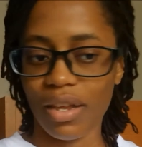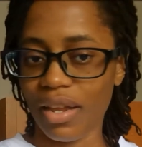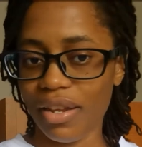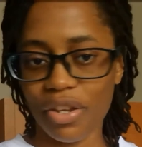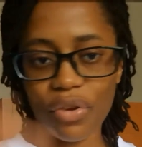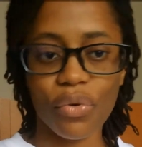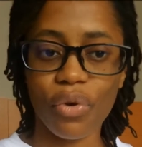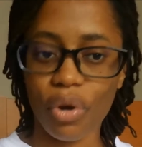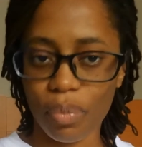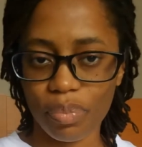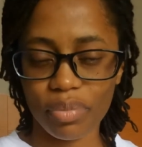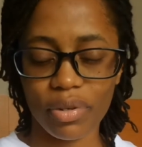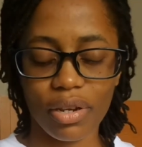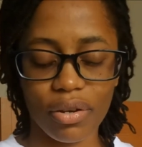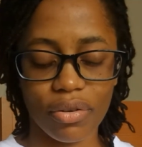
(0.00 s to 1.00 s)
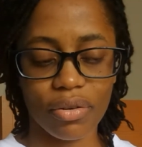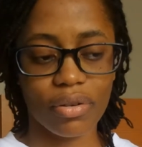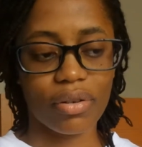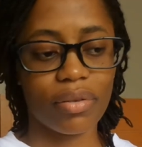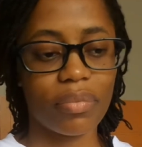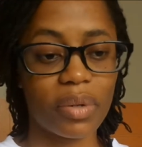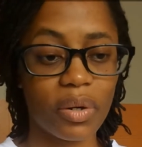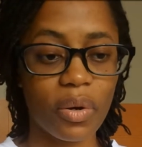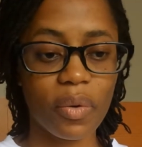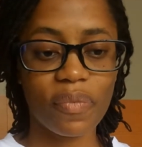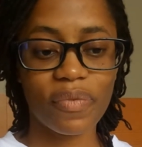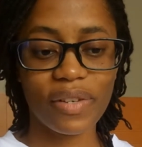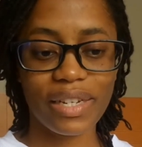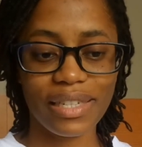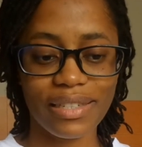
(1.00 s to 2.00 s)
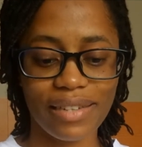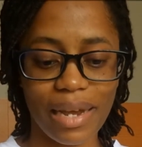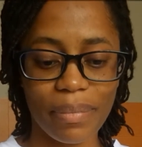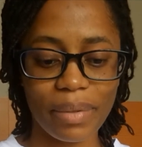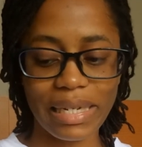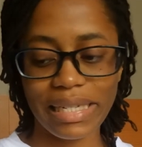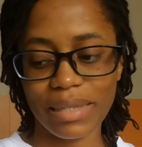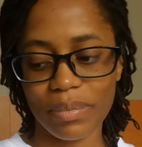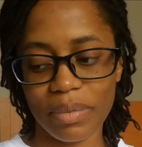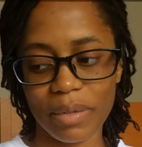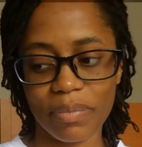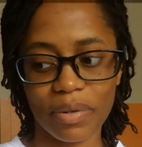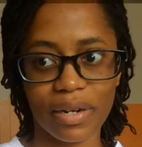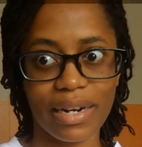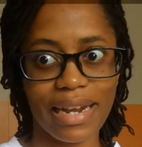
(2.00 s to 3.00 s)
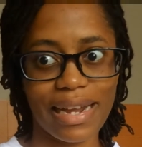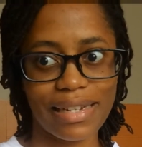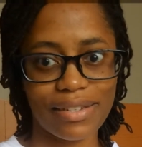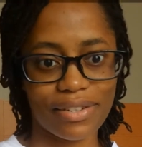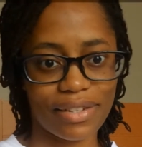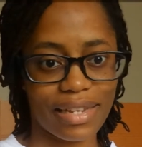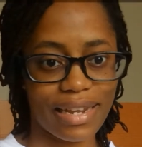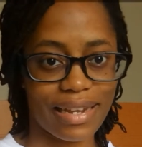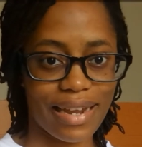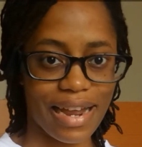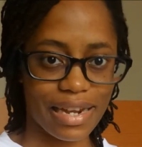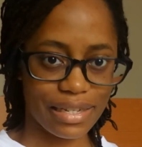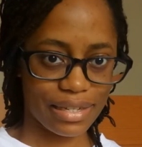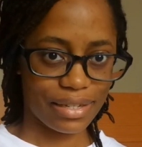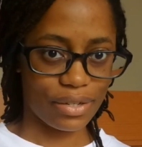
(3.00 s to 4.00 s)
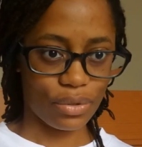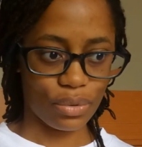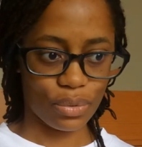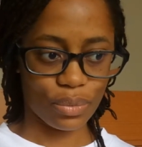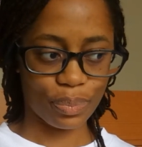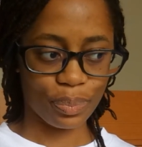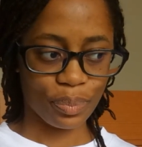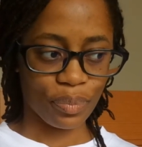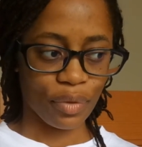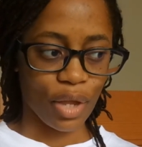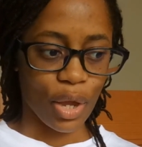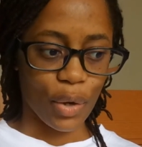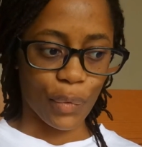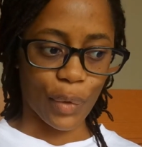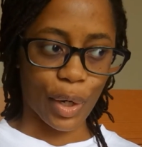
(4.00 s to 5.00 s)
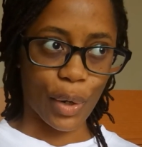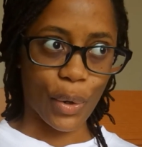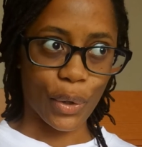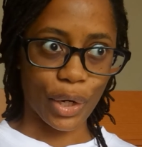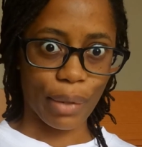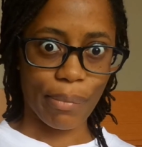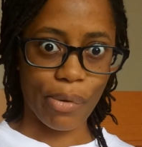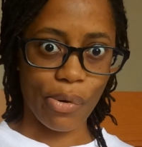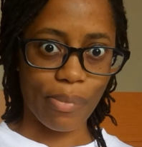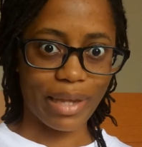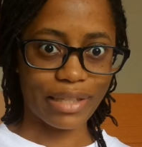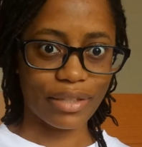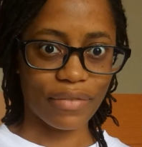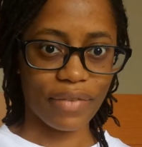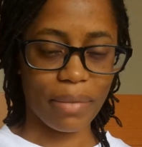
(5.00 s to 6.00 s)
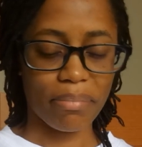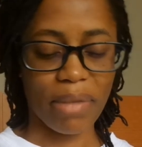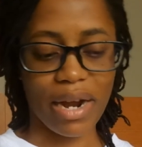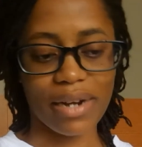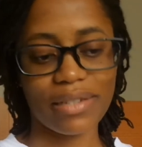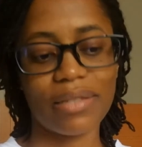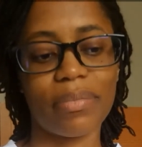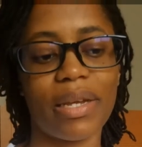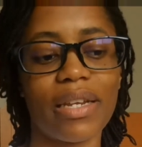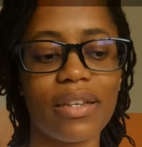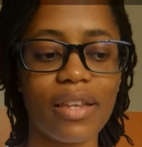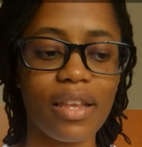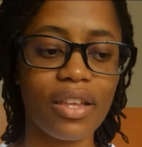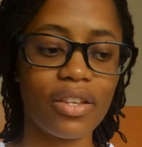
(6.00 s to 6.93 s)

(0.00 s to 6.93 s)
Europe, you know, but hopefully Japanese people are nicer than that to record a moment of embarrassment.